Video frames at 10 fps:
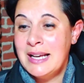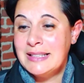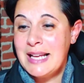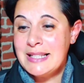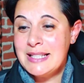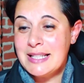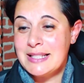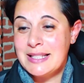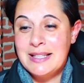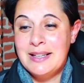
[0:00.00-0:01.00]
That's
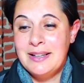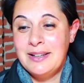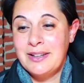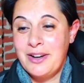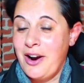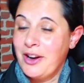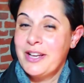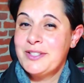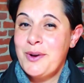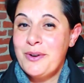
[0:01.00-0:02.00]
it. Carla
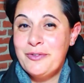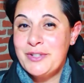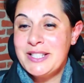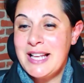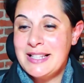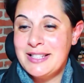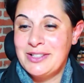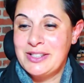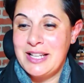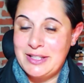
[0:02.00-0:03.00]
is going for
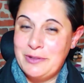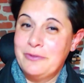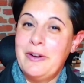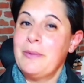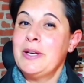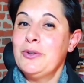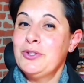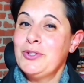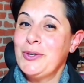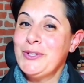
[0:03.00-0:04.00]
stencils. That's a very good
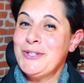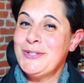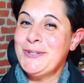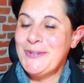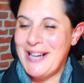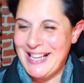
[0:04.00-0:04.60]
choice too.